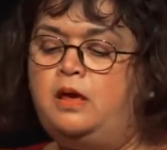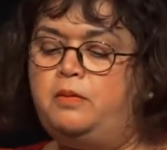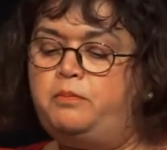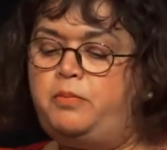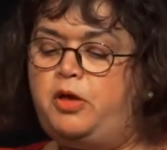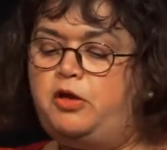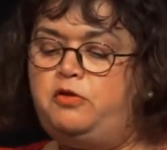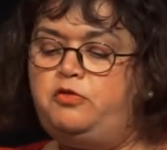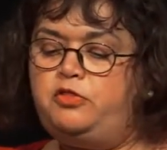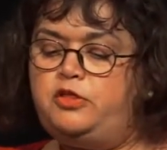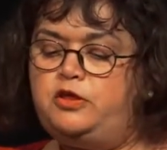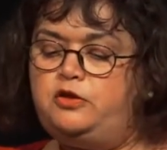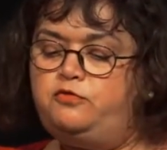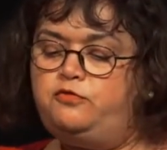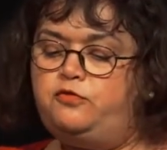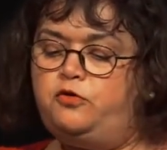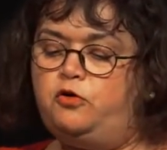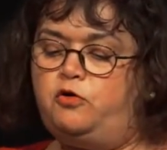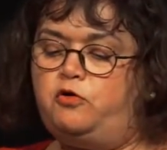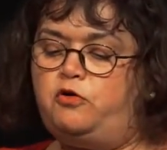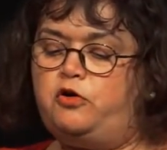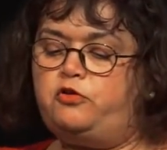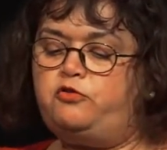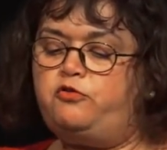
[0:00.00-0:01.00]
Posy and
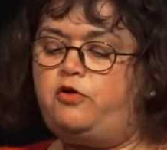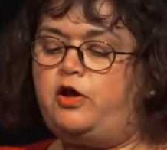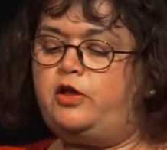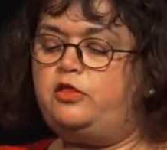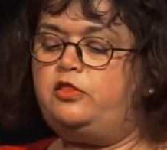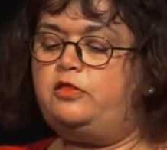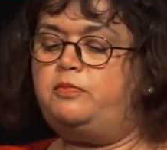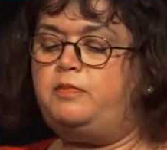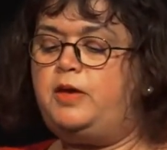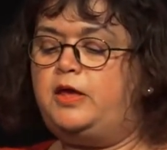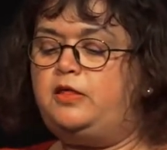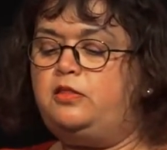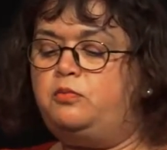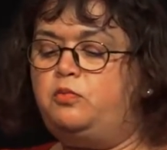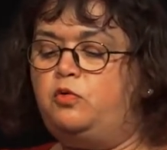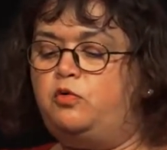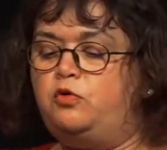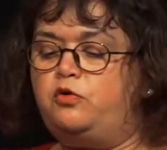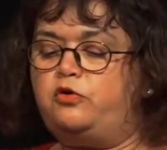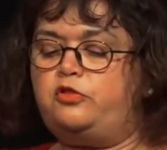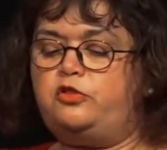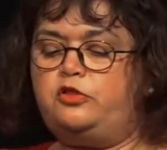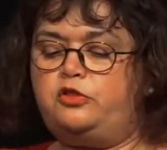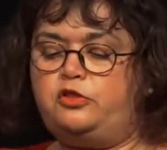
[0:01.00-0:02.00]
Flora tried to make the
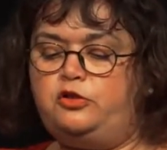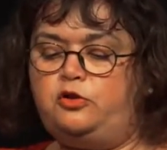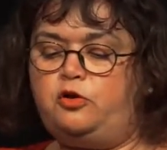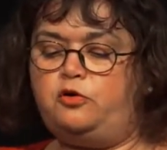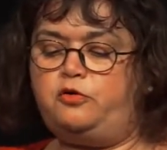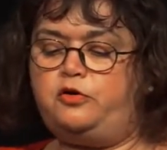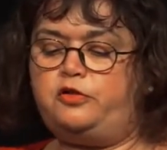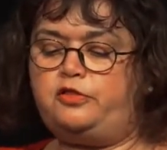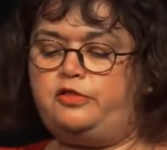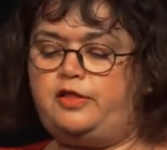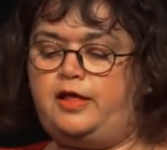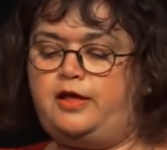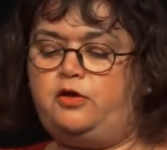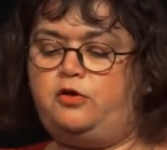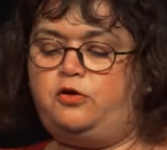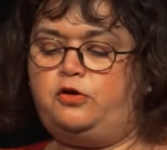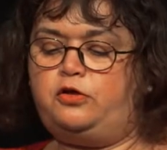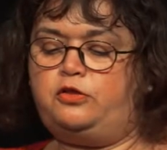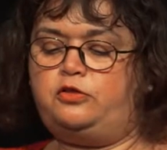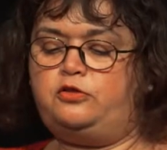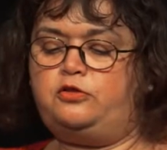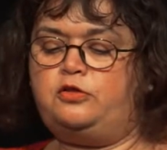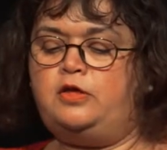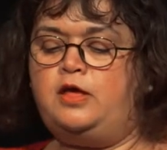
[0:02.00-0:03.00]
walks as long as they
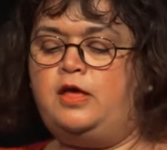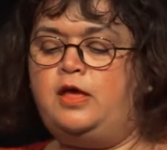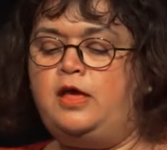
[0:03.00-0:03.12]
could,